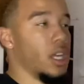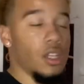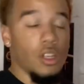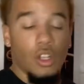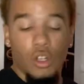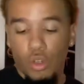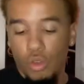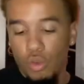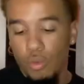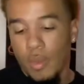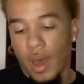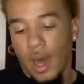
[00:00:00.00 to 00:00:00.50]

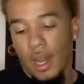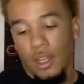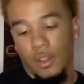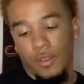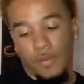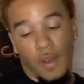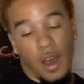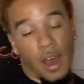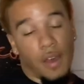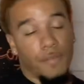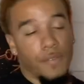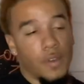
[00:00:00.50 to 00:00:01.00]
New Balance
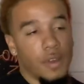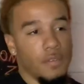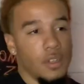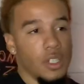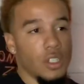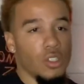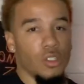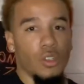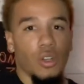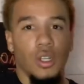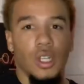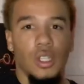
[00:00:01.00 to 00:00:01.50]
550s.
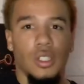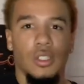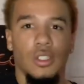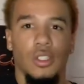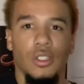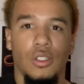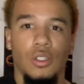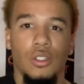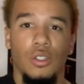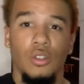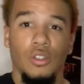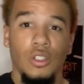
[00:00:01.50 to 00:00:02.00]
You know, this
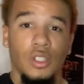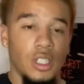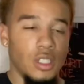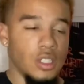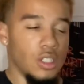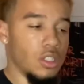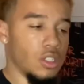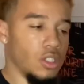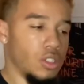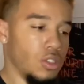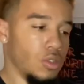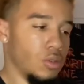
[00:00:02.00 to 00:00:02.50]
is
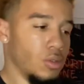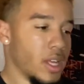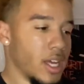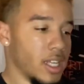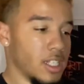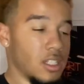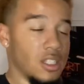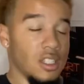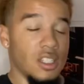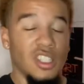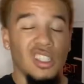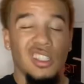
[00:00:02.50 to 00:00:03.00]
a shoe
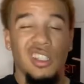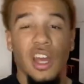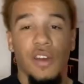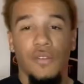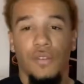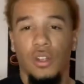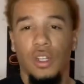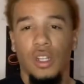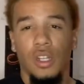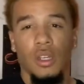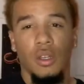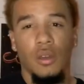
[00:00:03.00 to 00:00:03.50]
that's
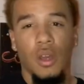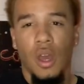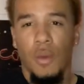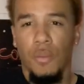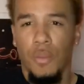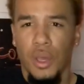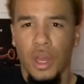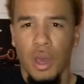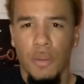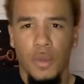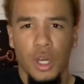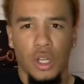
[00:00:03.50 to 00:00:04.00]
definitely
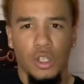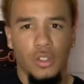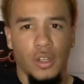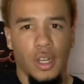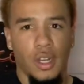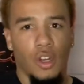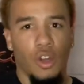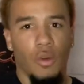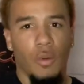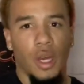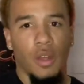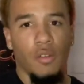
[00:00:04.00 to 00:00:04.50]
becoming a trend.
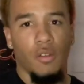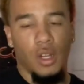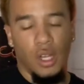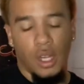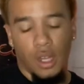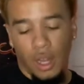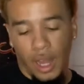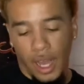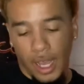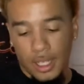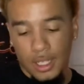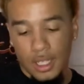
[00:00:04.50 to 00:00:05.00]
Nobody really
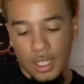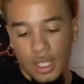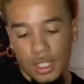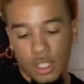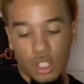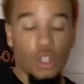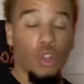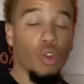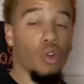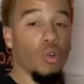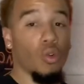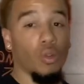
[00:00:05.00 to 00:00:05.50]
likes it. This is
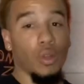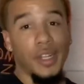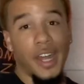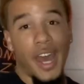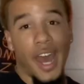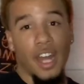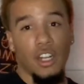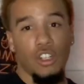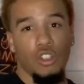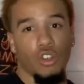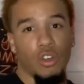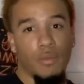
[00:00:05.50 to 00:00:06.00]
the cool
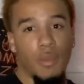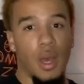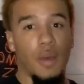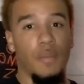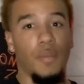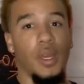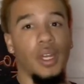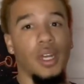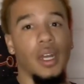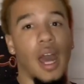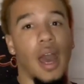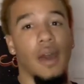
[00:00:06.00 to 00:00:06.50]
dad shoe in my
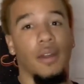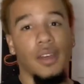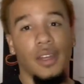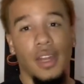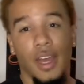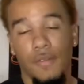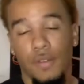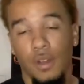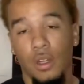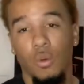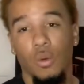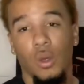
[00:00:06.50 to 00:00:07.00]
opinion. I
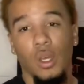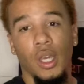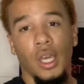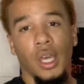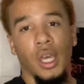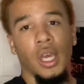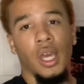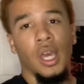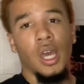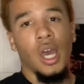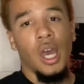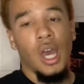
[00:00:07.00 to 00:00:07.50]
definitely would
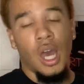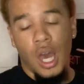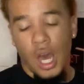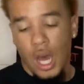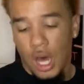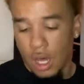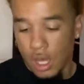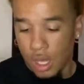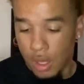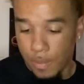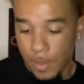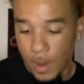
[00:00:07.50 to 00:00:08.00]
get
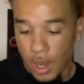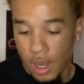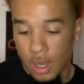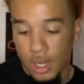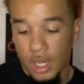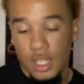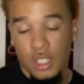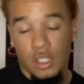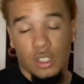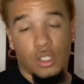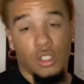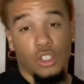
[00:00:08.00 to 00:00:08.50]
a pair of
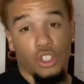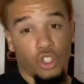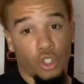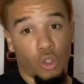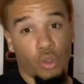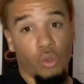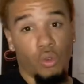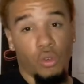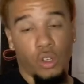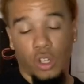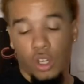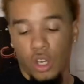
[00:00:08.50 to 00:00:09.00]
these
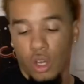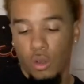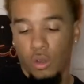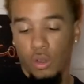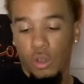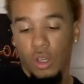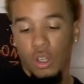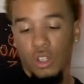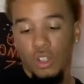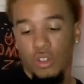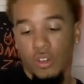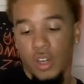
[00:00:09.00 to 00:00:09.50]
soon. You know, you
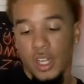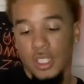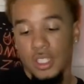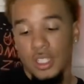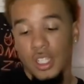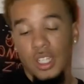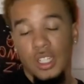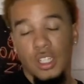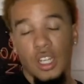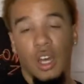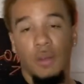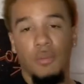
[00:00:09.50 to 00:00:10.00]
can dress
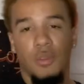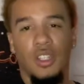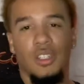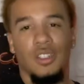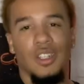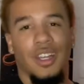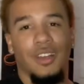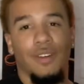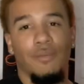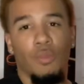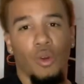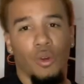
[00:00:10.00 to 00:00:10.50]
these up. These are
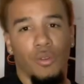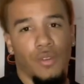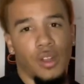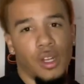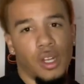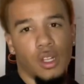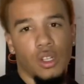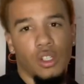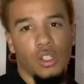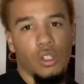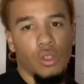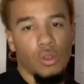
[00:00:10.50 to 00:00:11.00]
like a more
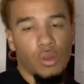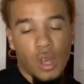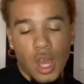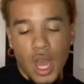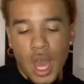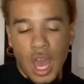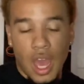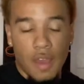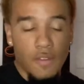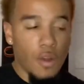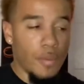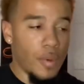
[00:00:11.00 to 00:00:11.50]
vintage shoe.
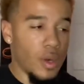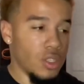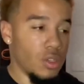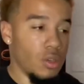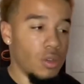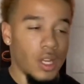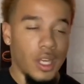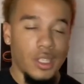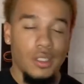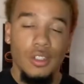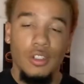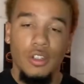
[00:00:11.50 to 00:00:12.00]
If you're a person who
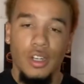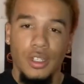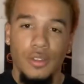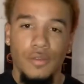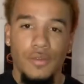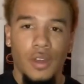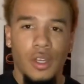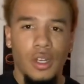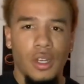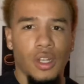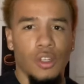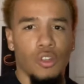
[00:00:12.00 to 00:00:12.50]
likes to dress
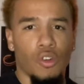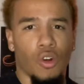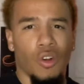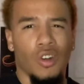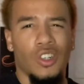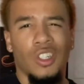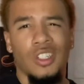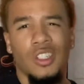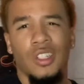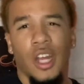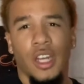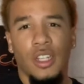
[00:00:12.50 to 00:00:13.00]
vintage or
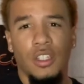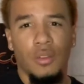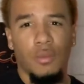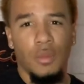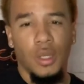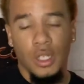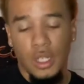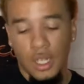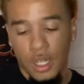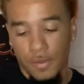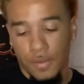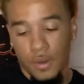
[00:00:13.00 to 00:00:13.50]
just likes to be
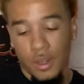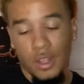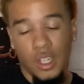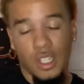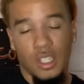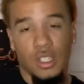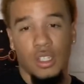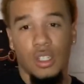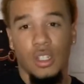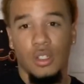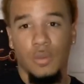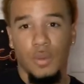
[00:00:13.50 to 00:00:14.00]
different, this
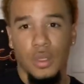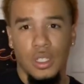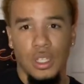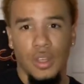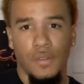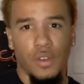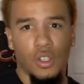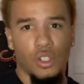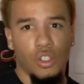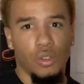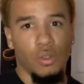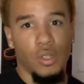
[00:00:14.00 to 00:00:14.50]
is a
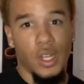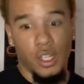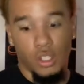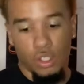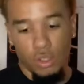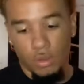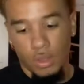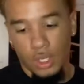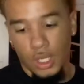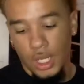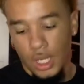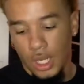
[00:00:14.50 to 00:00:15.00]
specific shoe that you
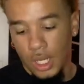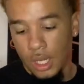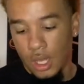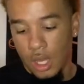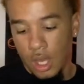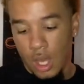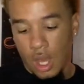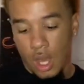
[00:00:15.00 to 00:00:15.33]
need.